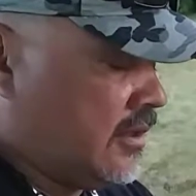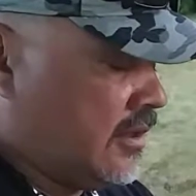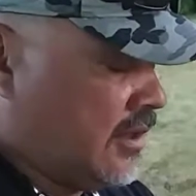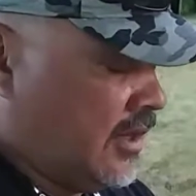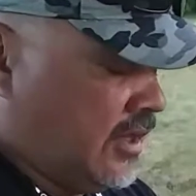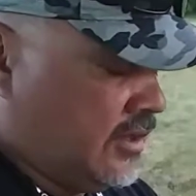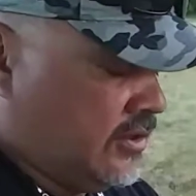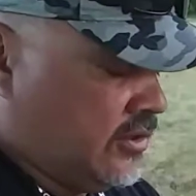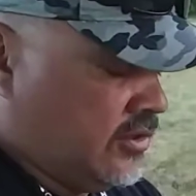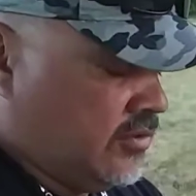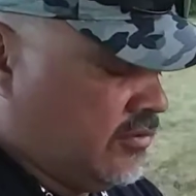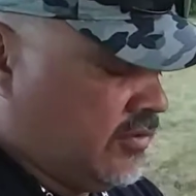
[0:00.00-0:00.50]

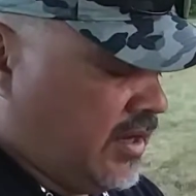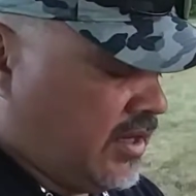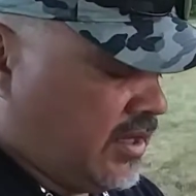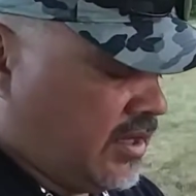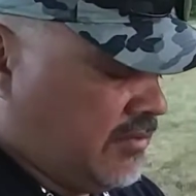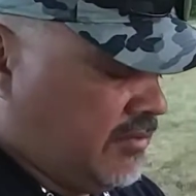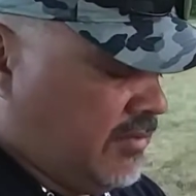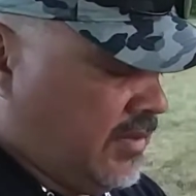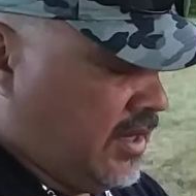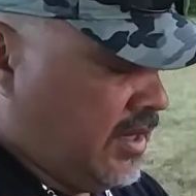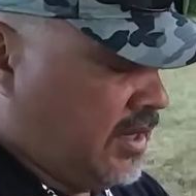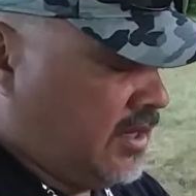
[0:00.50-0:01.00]
I do
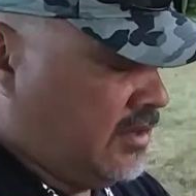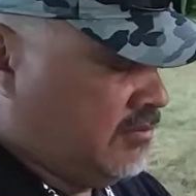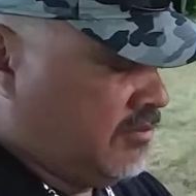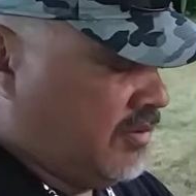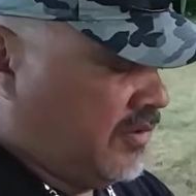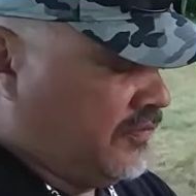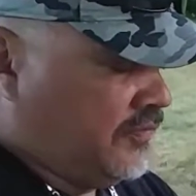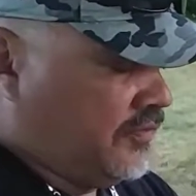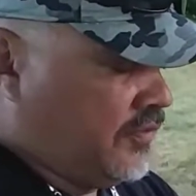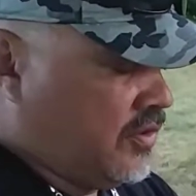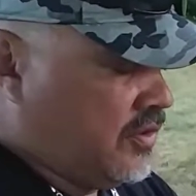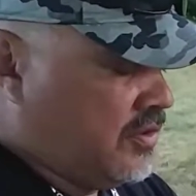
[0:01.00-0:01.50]
recommend
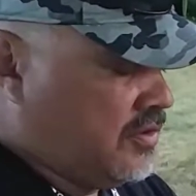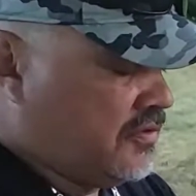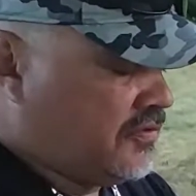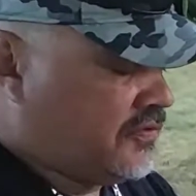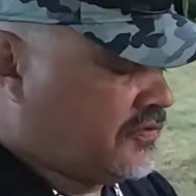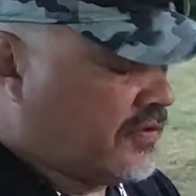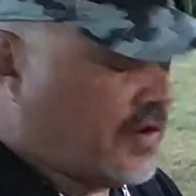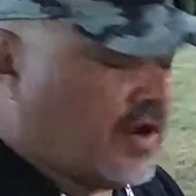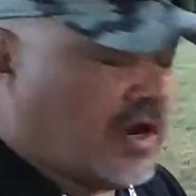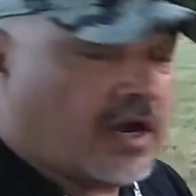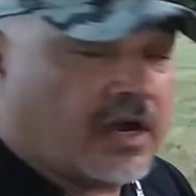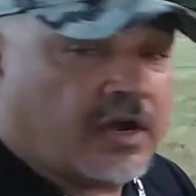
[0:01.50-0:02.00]
before you
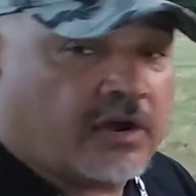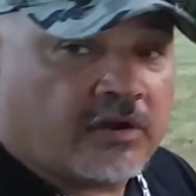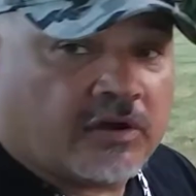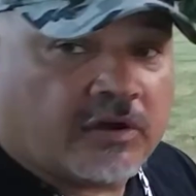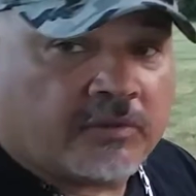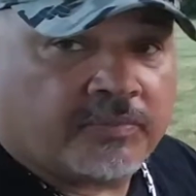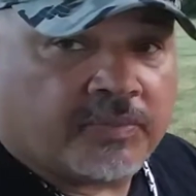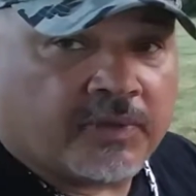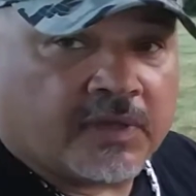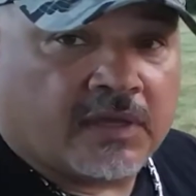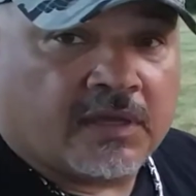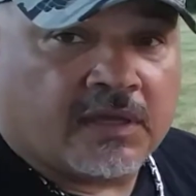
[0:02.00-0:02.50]
fire
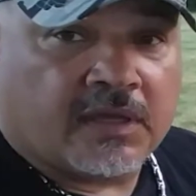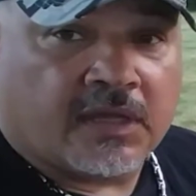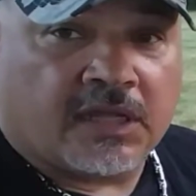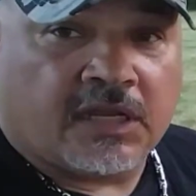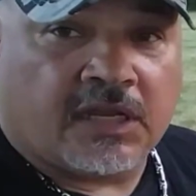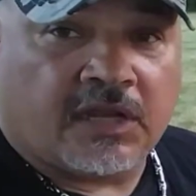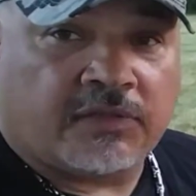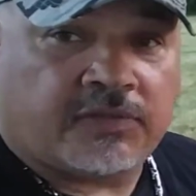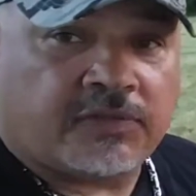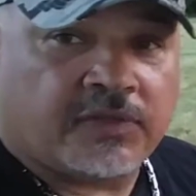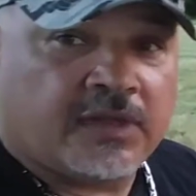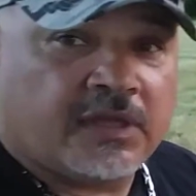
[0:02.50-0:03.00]
up
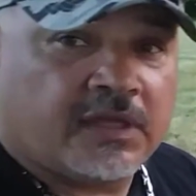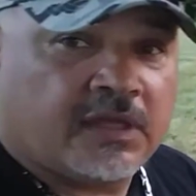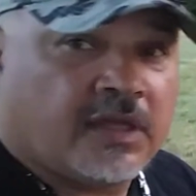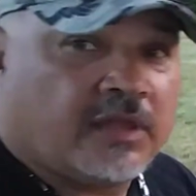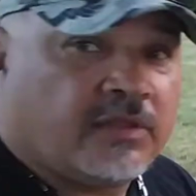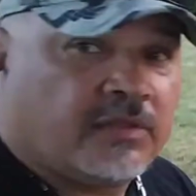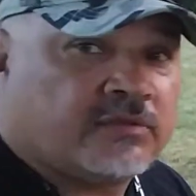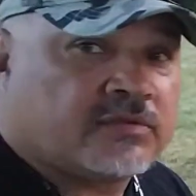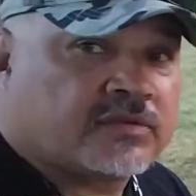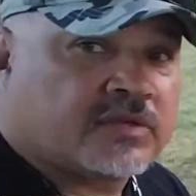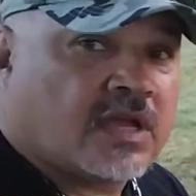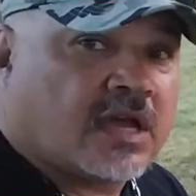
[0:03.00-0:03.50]
anything
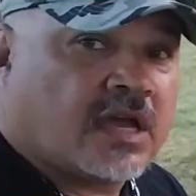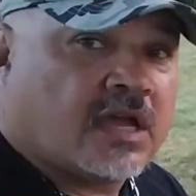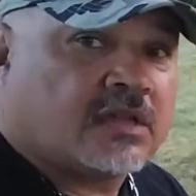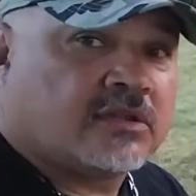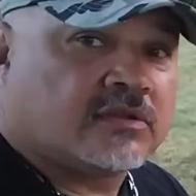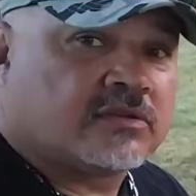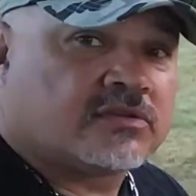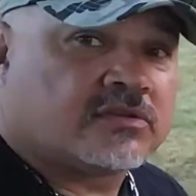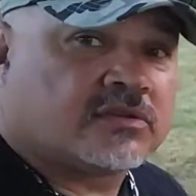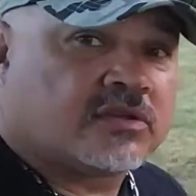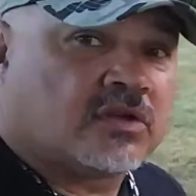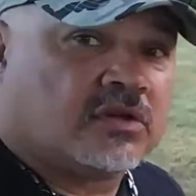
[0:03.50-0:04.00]
inside
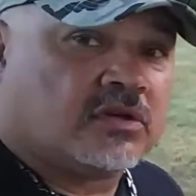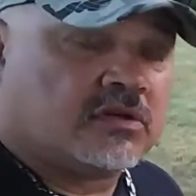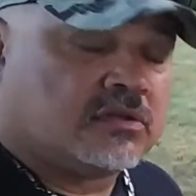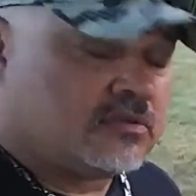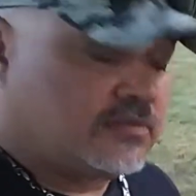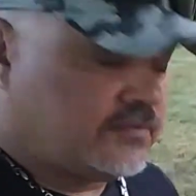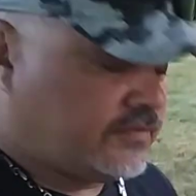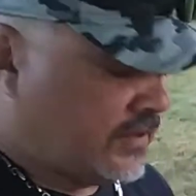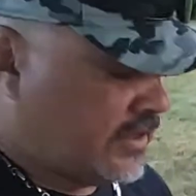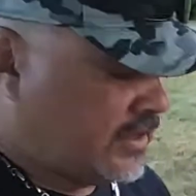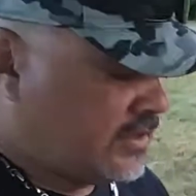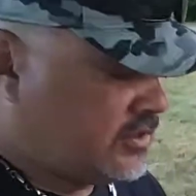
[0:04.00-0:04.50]
the
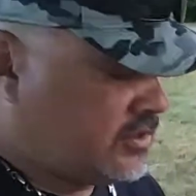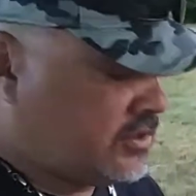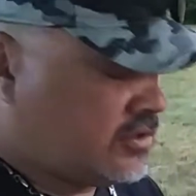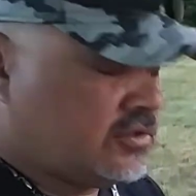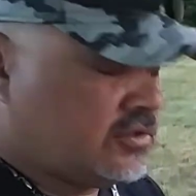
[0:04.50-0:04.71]
stove that